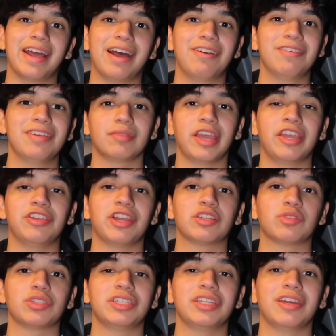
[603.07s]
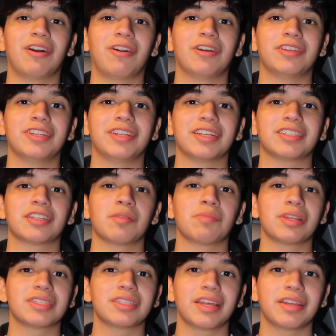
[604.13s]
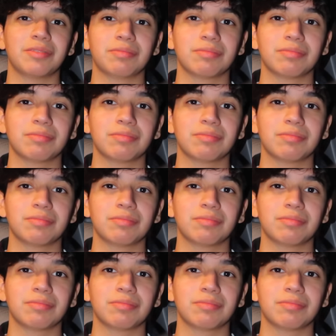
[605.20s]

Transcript: out, and you guys will see it all in the next clip. Let's get it.